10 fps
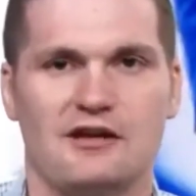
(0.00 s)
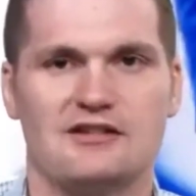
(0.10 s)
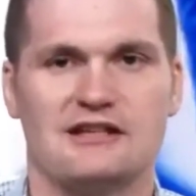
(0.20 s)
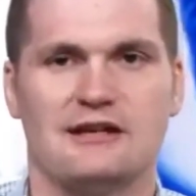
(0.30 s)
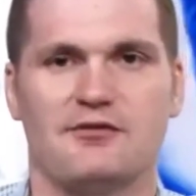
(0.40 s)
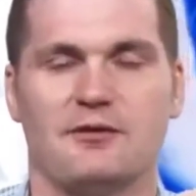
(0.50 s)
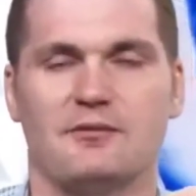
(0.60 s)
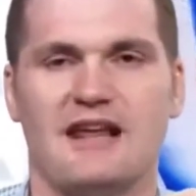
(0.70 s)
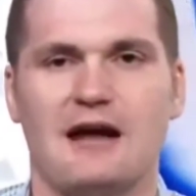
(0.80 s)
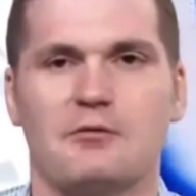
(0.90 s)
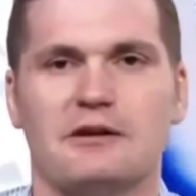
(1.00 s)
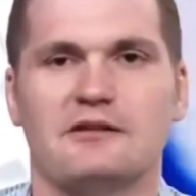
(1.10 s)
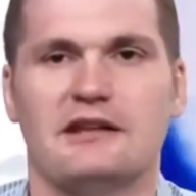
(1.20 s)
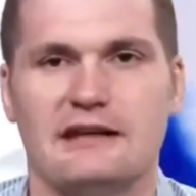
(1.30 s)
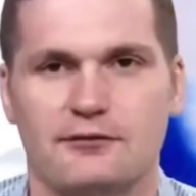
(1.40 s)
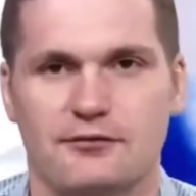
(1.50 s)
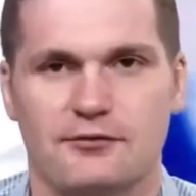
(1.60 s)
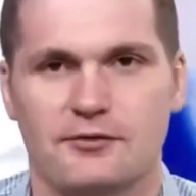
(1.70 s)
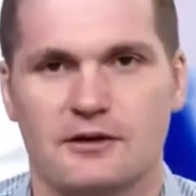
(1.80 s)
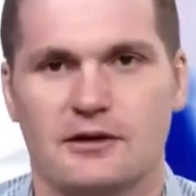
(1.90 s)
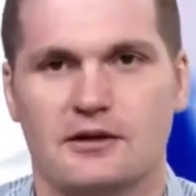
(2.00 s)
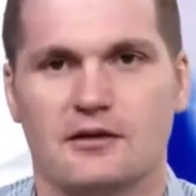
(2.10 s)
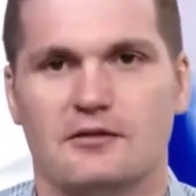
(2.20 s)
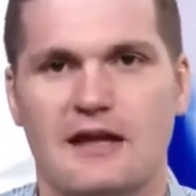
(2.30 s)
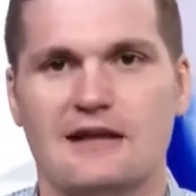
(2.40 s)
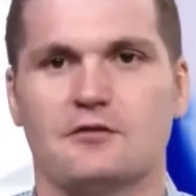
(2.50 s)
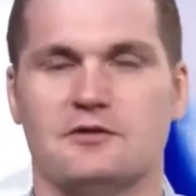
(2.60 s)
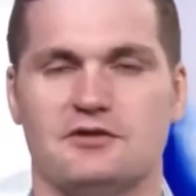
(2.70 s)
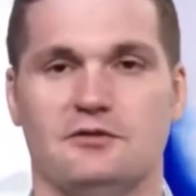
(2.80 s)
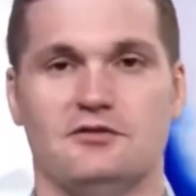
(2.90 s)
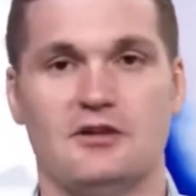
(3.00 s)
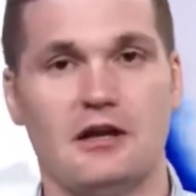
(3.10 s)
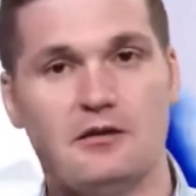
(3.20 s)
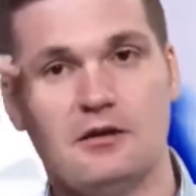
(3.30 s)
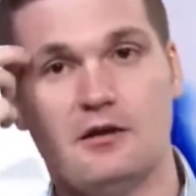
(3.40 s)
to give them that relief? That's what you sell.